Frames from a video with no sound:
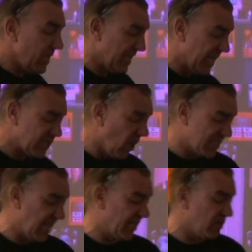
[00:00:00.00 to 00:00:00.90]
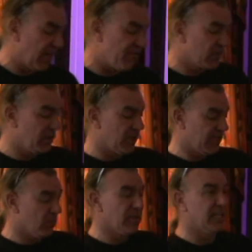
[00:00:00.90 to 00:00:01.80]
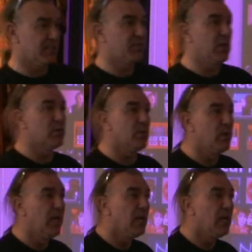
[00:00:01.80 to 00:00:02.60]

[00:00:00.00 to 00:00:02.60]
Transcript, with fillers: Now, it's not a technical error at all. It's due to